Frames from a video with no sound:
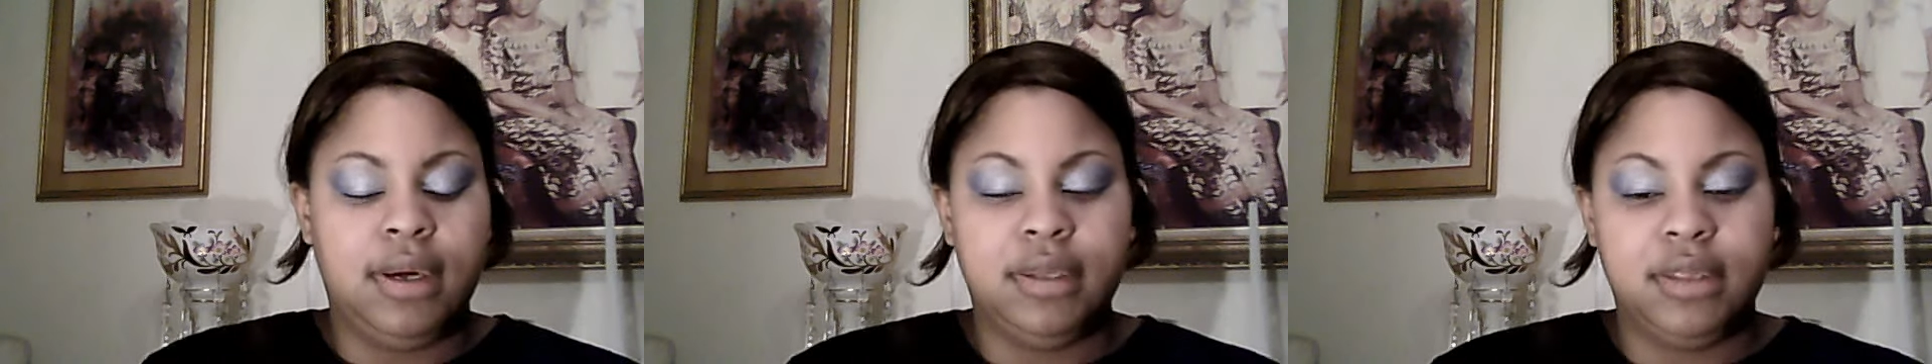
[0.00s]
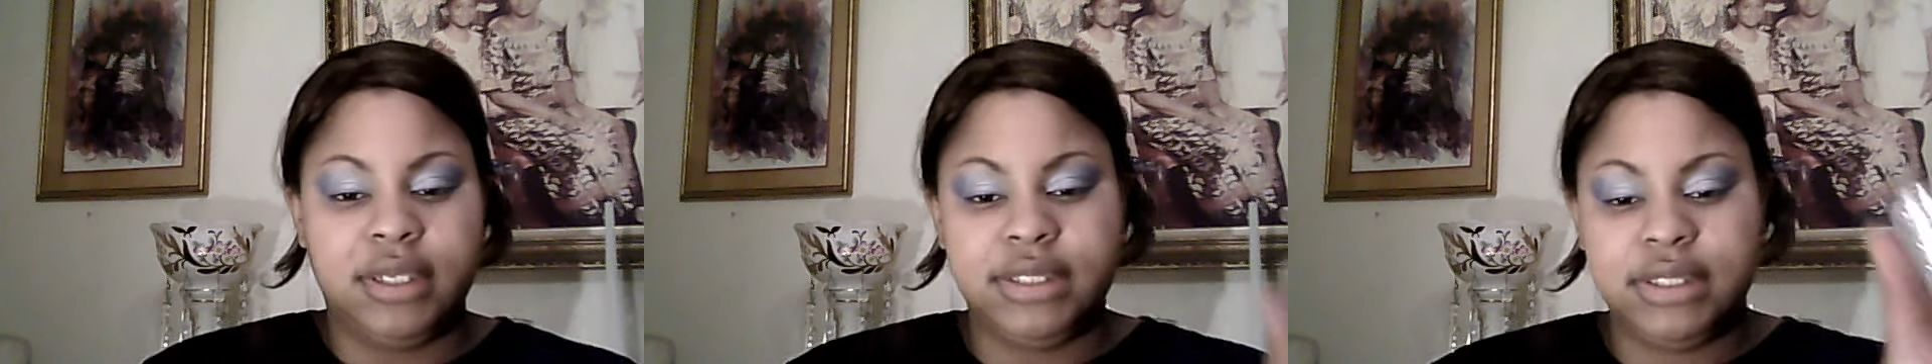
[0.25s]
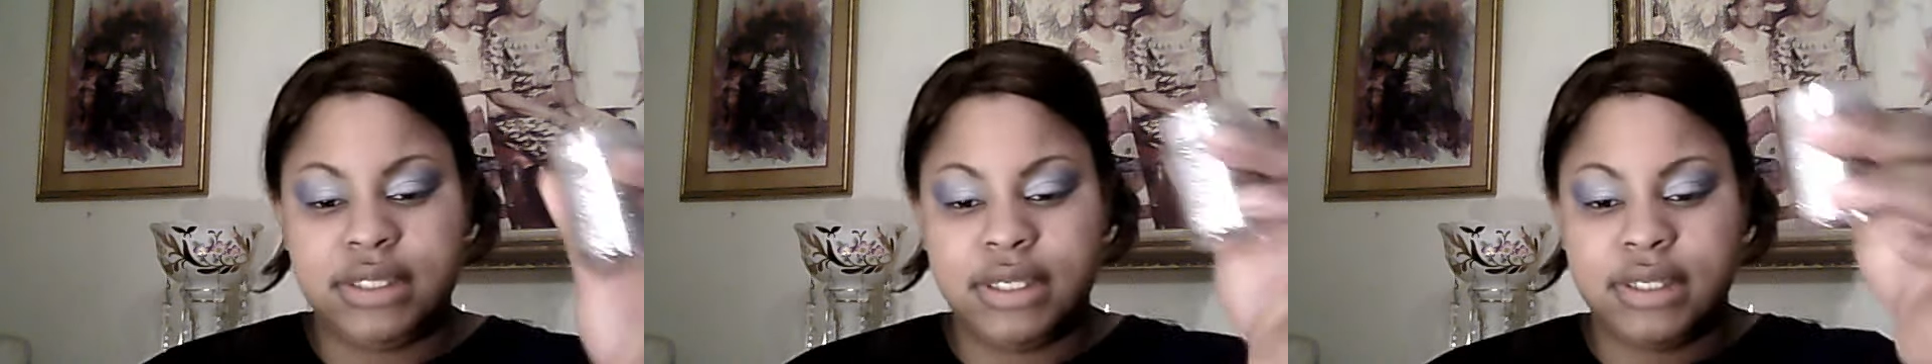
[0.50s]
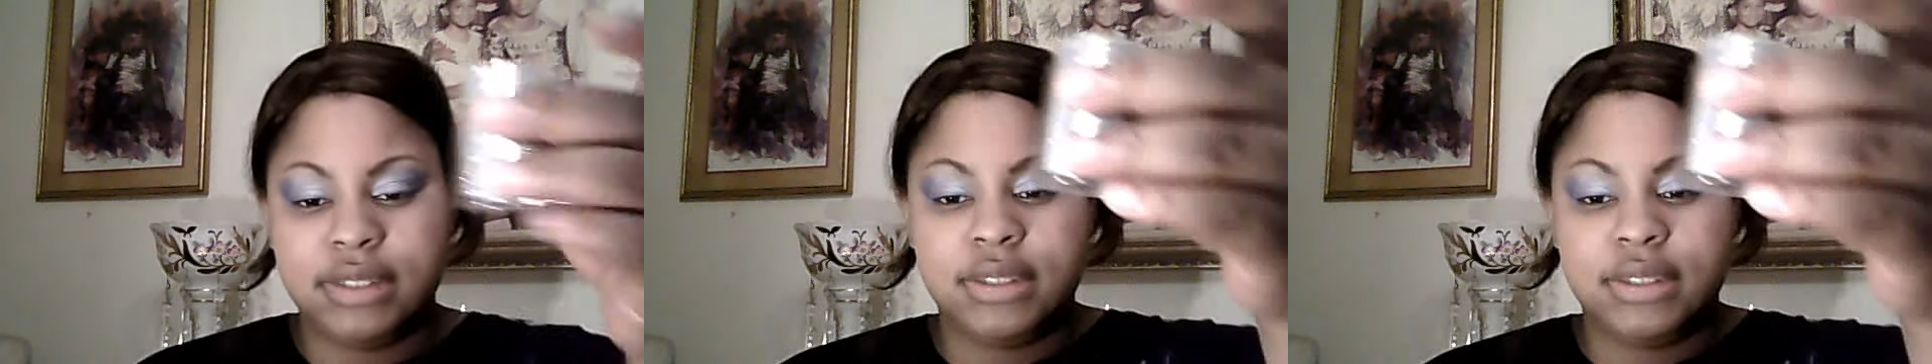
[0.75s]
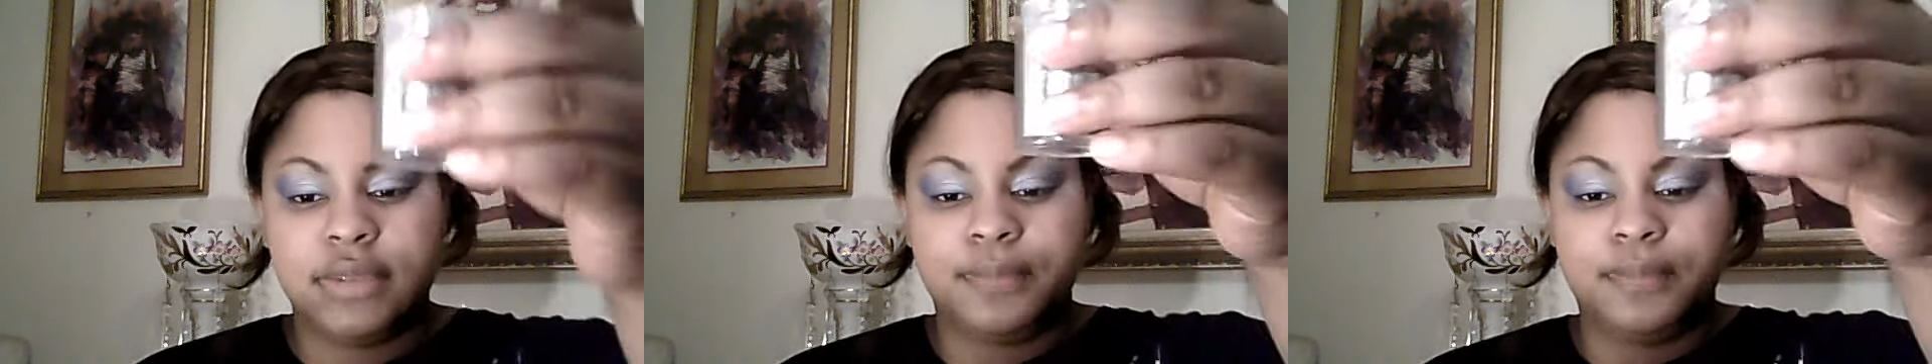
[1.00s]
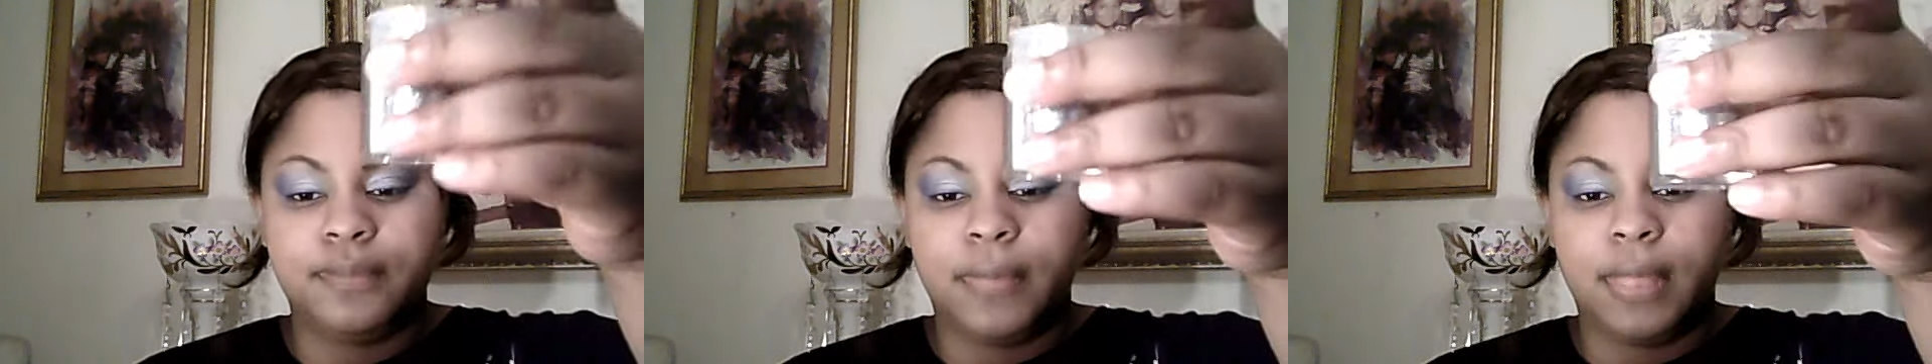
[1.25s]
This is just
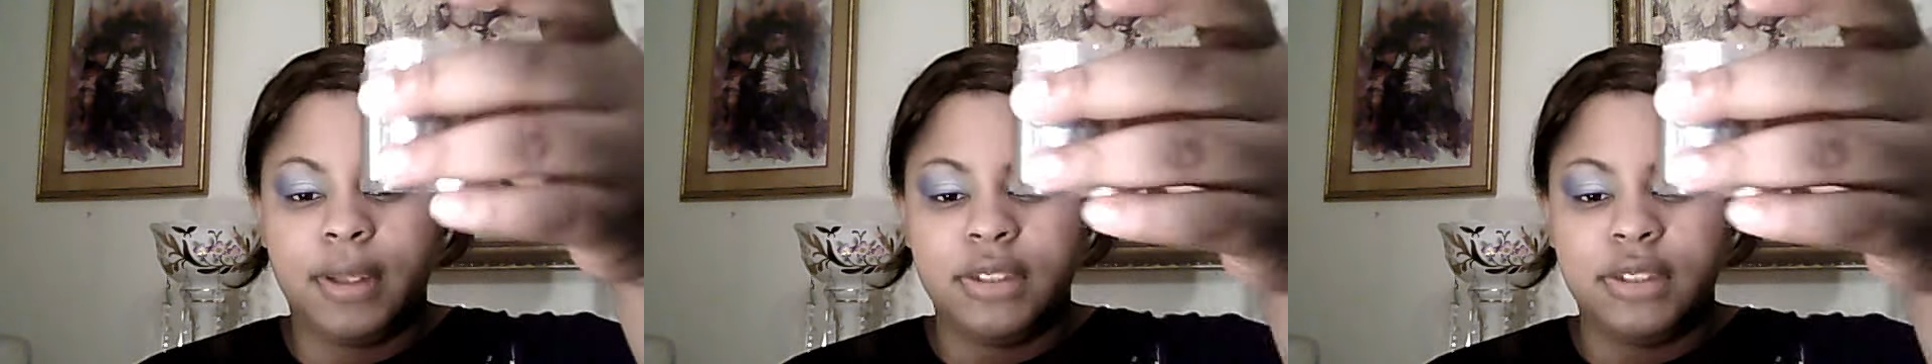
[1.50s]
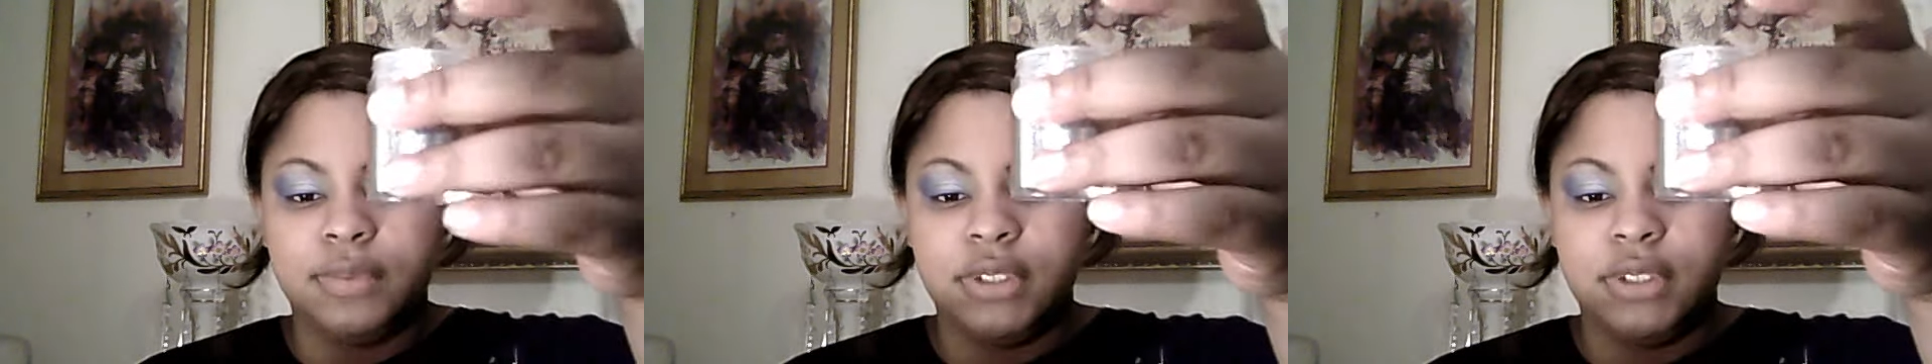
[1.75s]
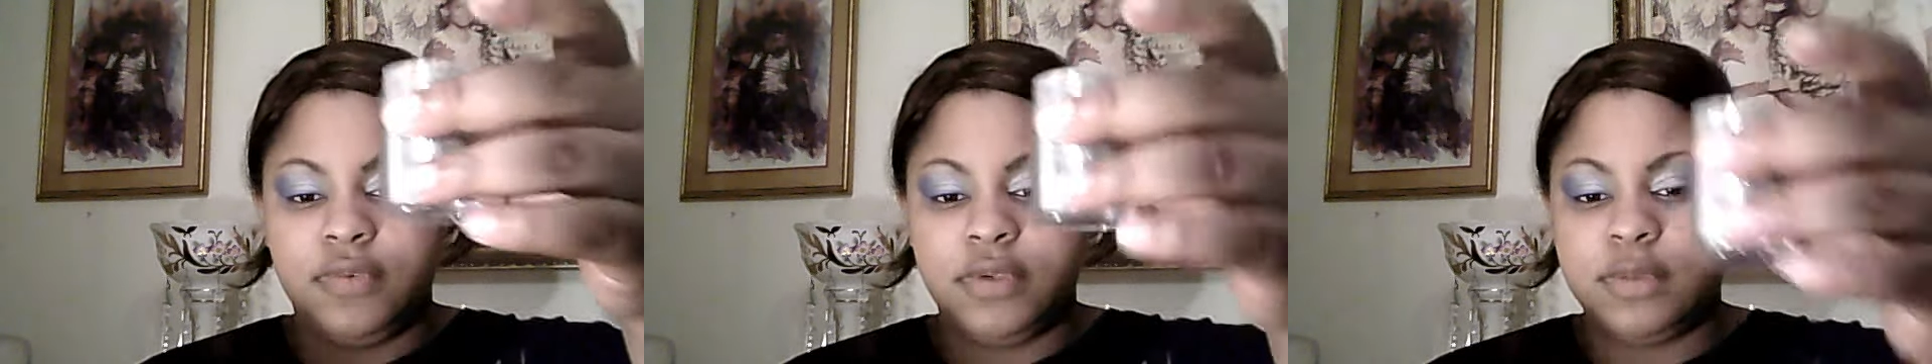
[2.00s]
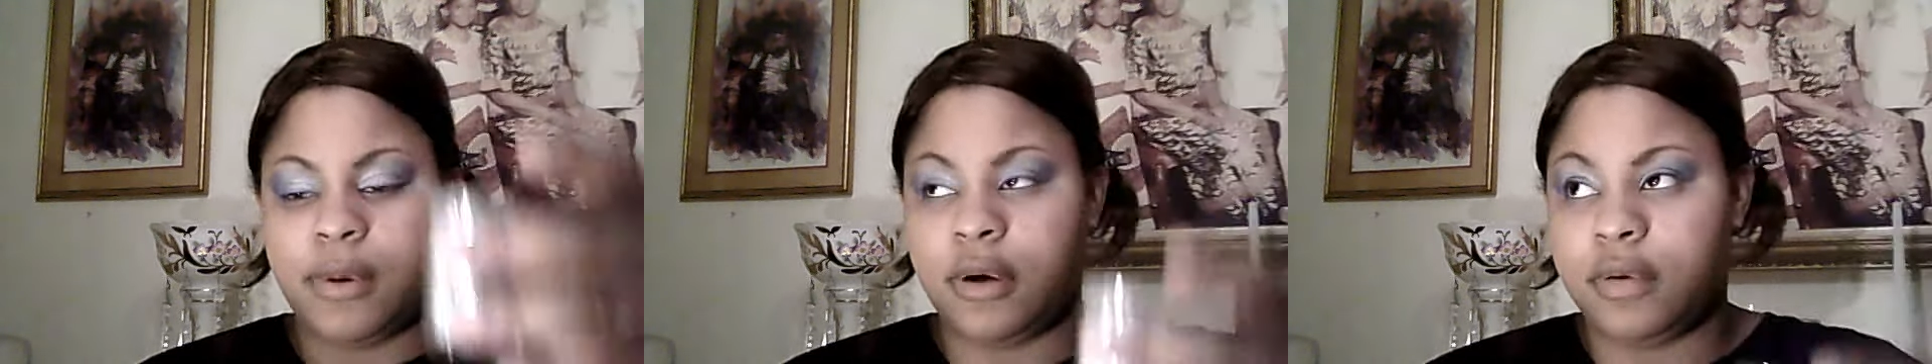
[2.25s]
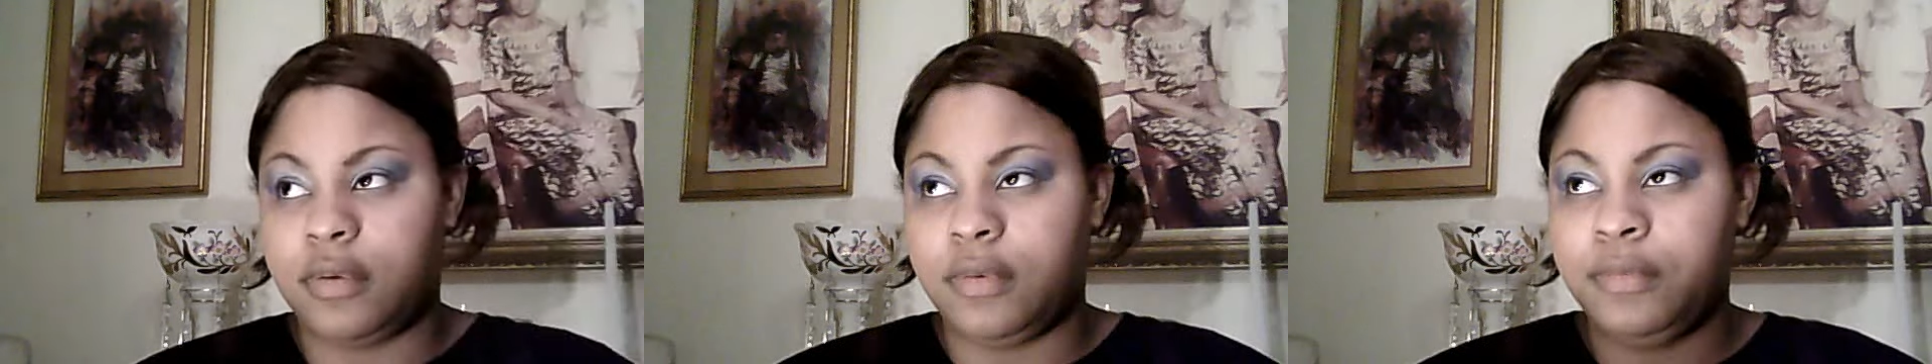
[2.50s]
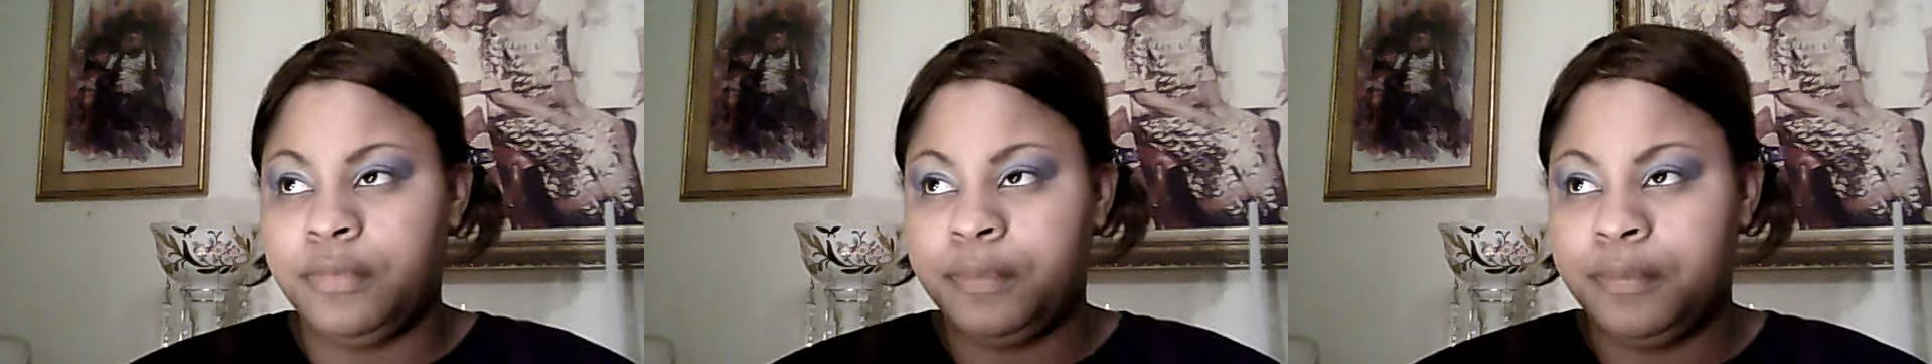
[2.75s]
some silver sparkle.